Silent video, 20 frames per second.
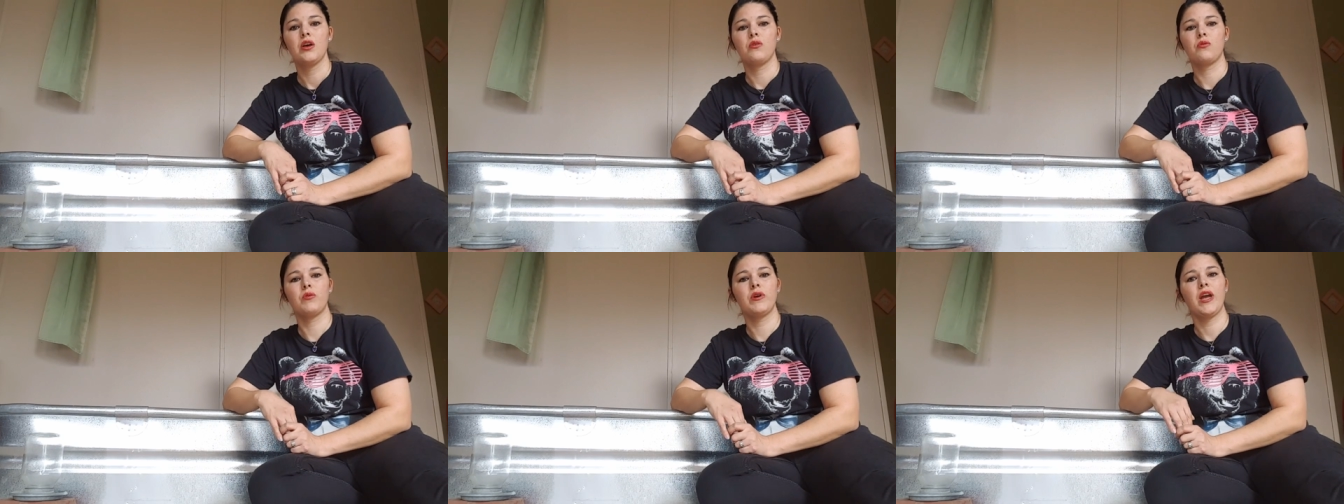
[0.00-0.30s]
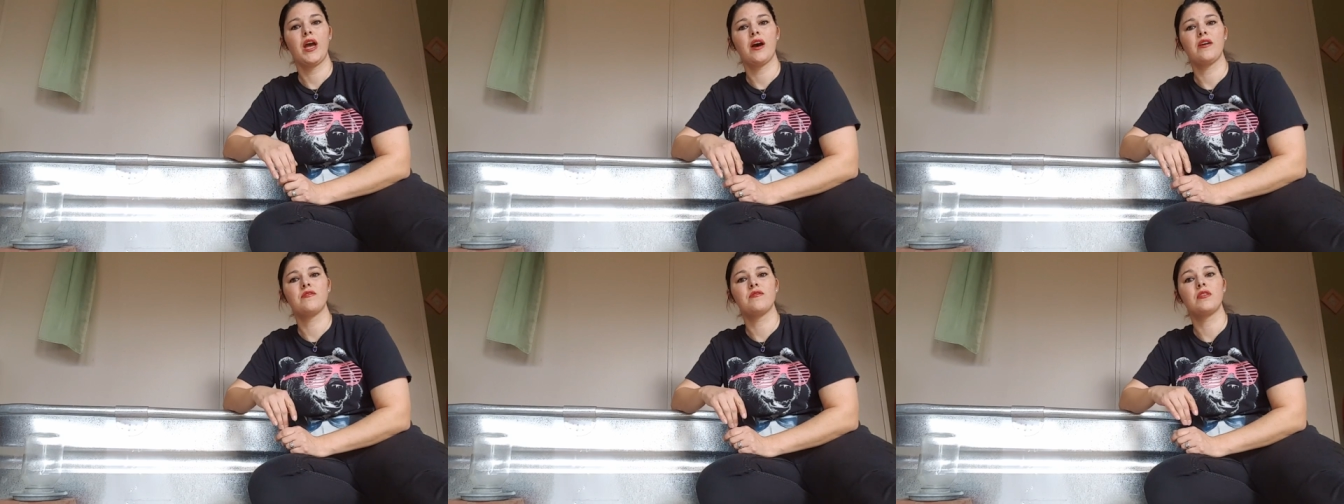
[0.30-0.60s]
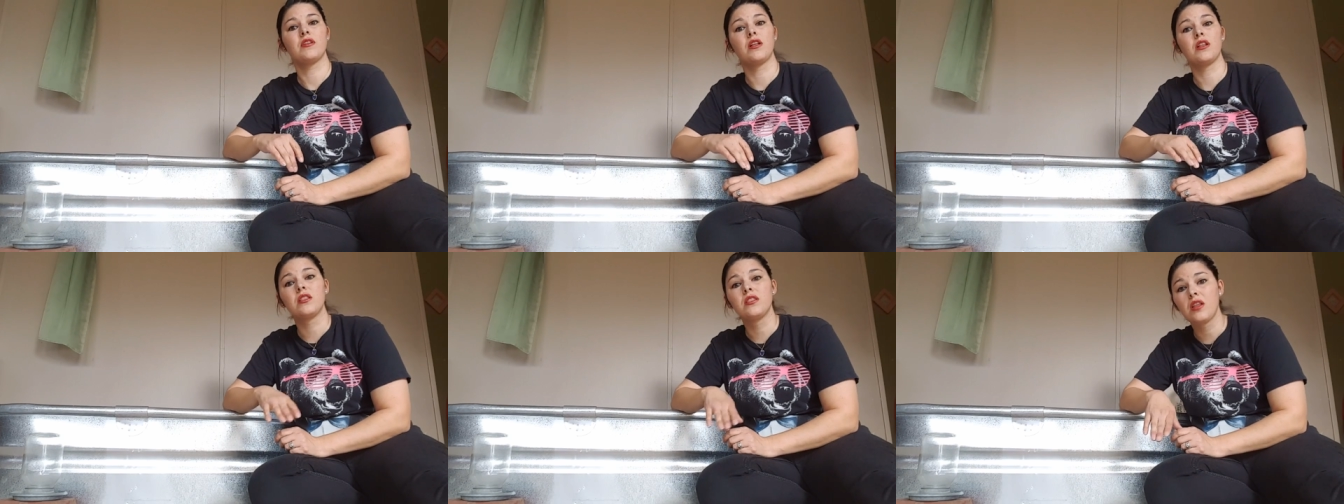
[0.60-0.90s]
we have
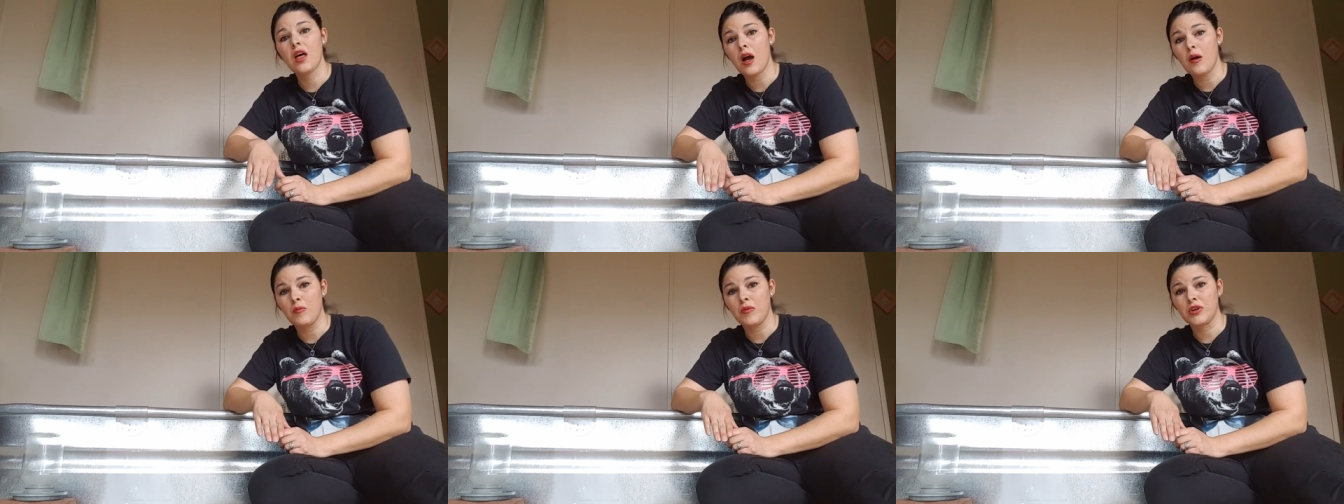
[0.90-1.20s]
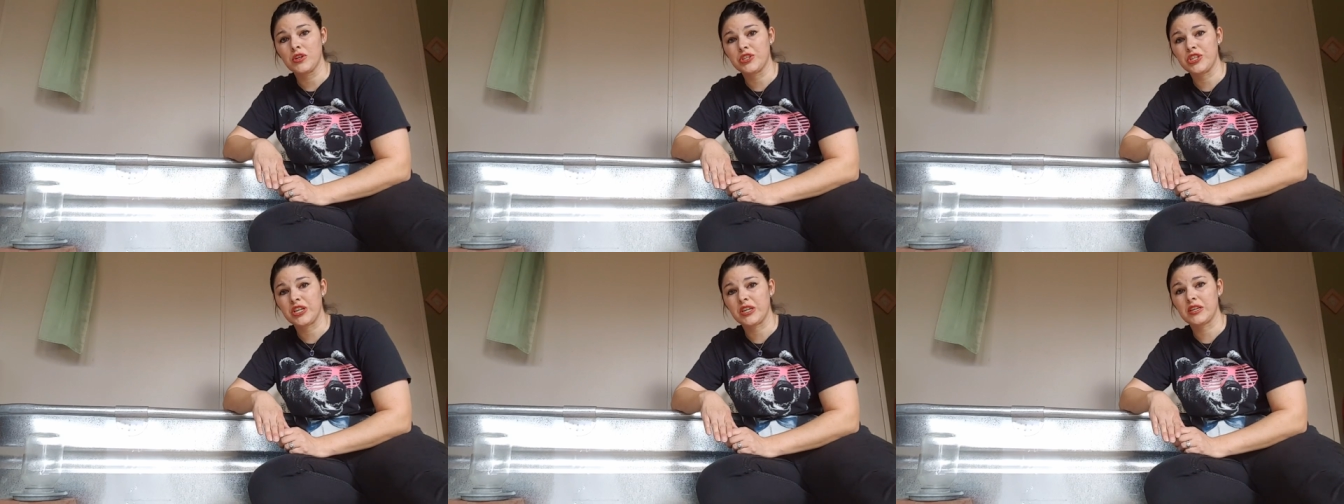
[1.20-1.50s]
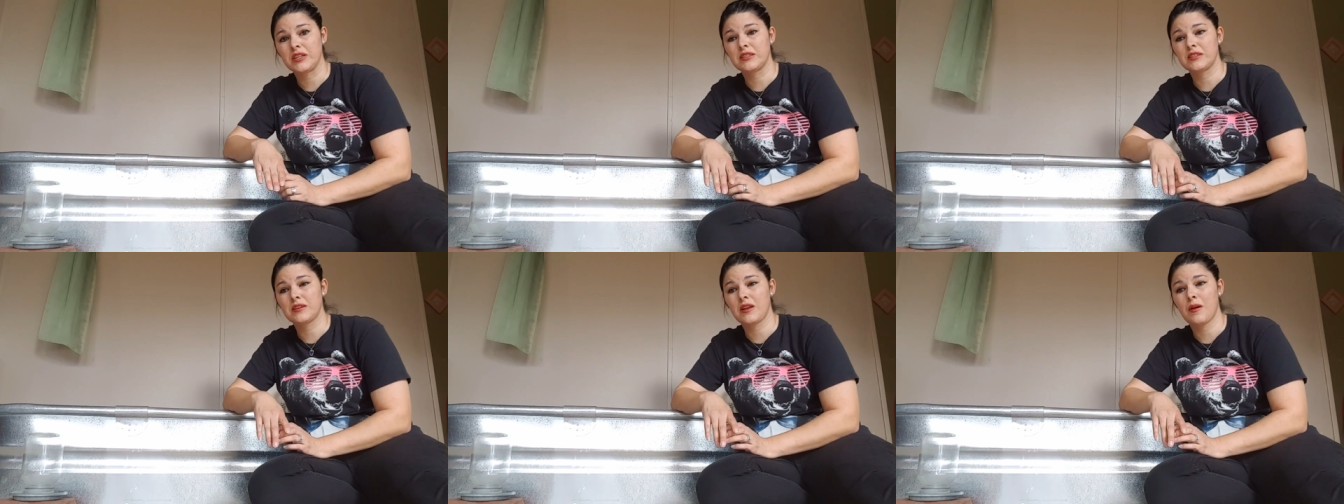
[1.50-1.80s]
a lot more
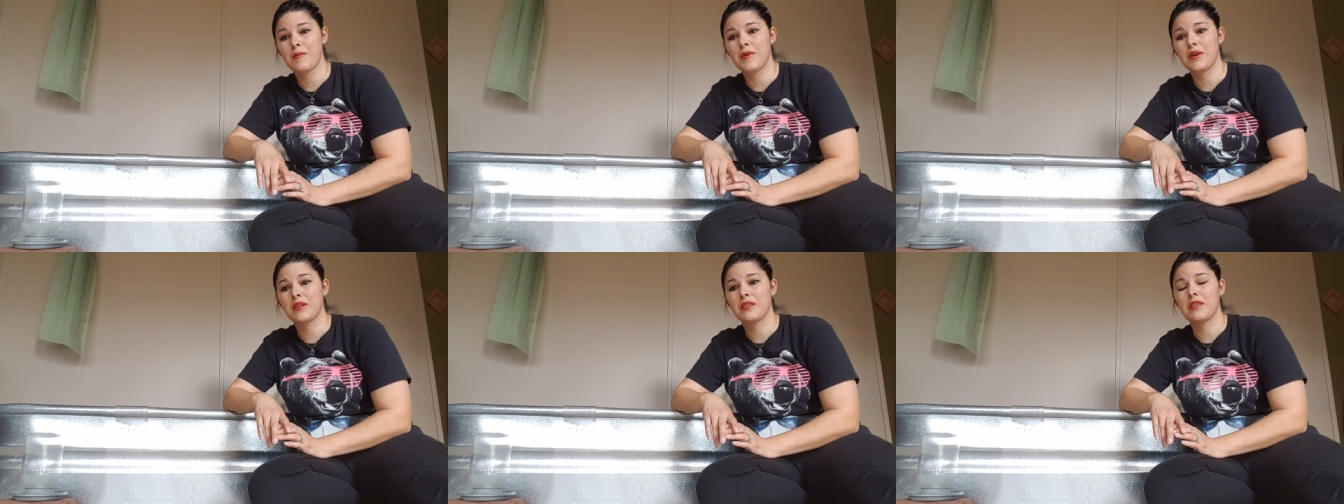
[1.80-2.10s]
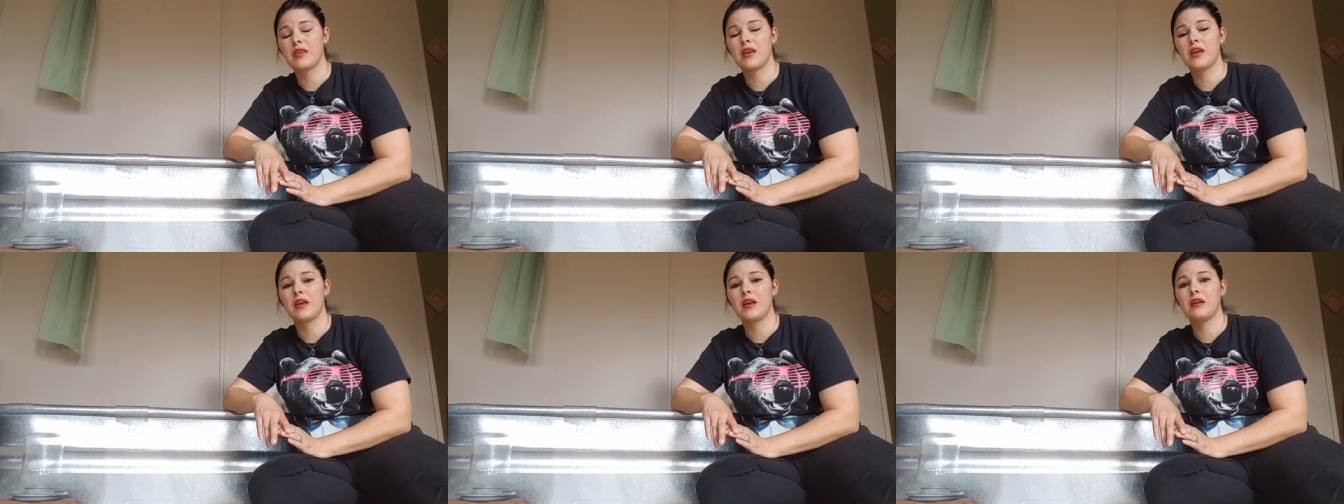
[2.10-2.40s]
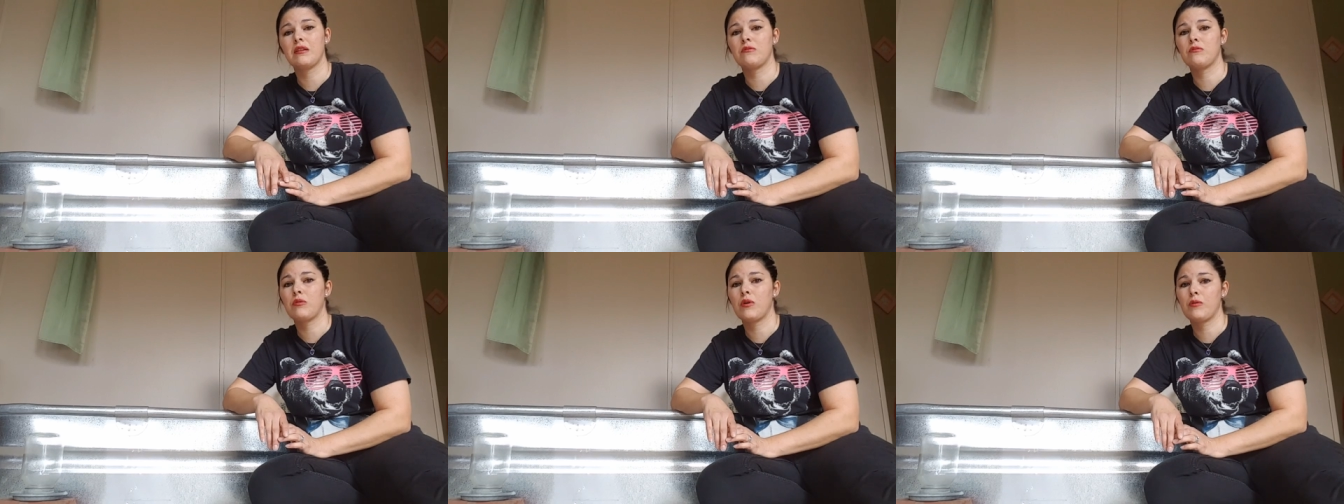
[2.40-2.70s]
chickens coming
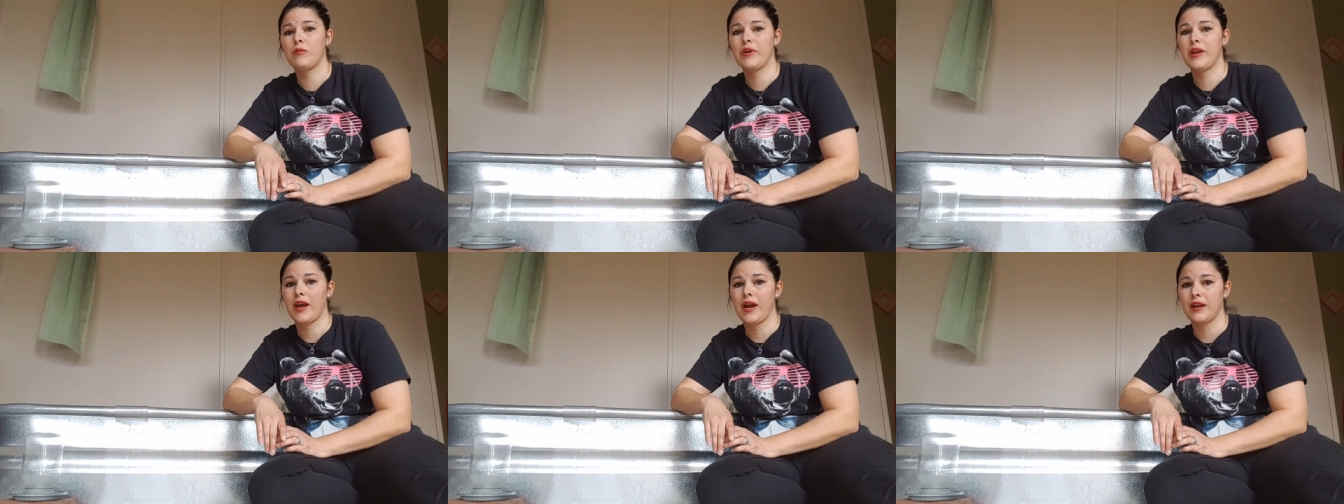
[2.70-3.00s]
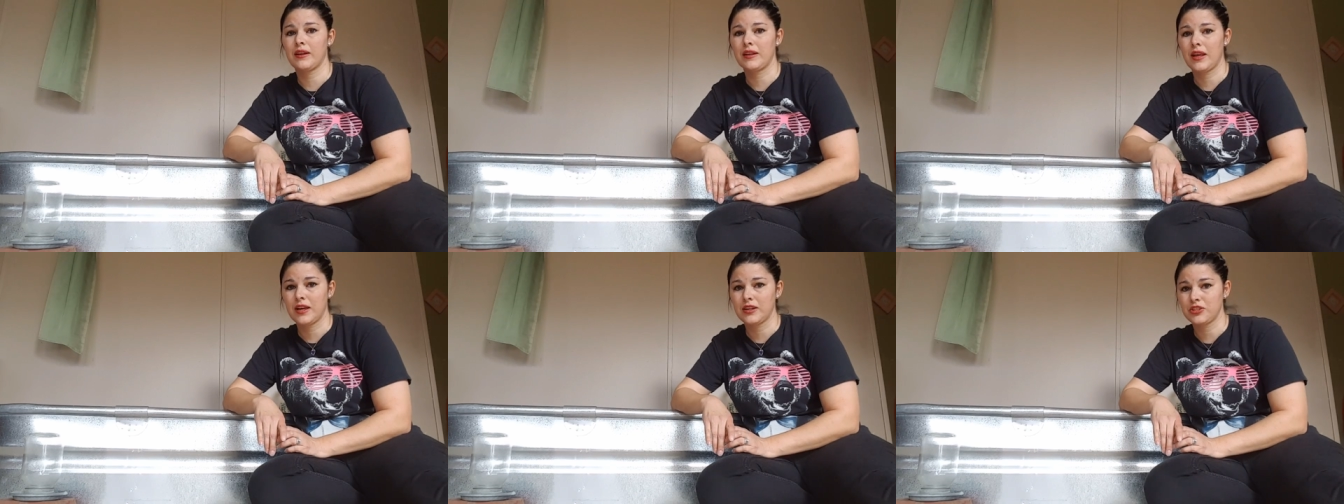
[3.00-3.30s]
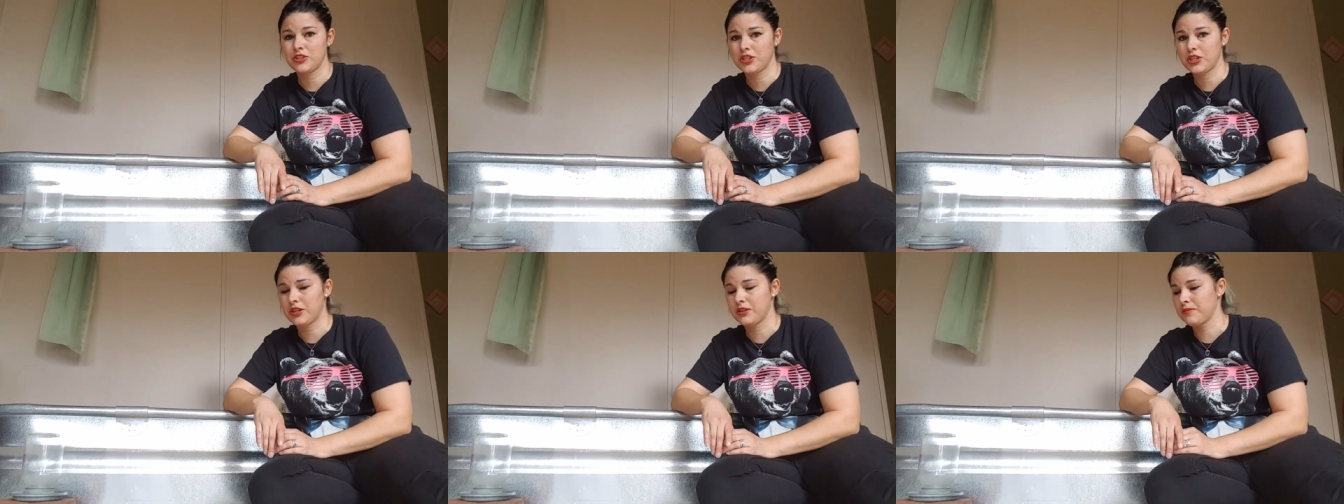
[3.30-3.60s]
than what we had
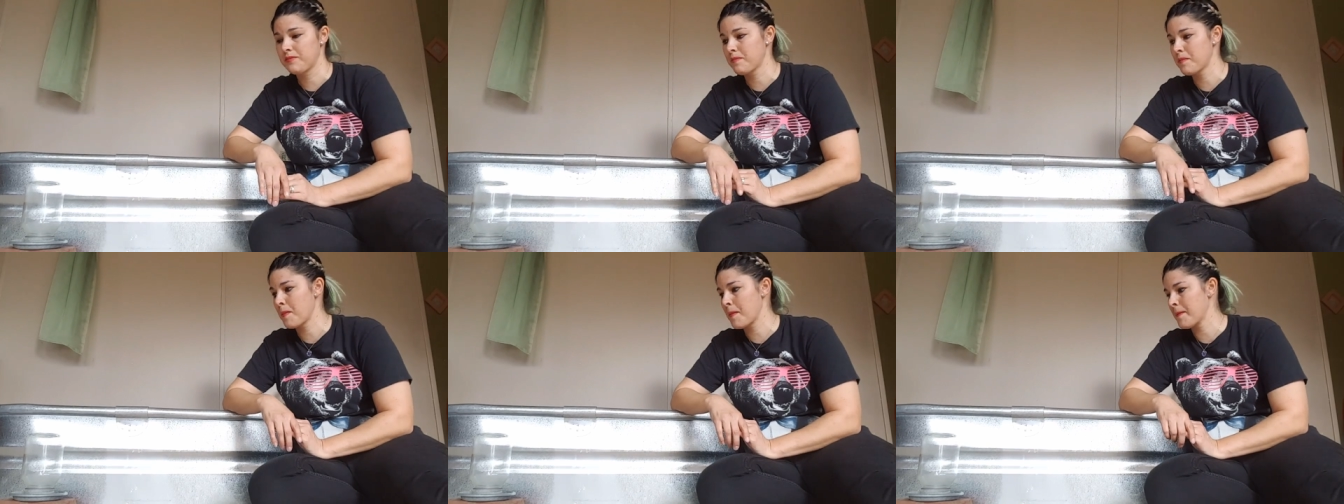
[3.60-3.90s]
last year.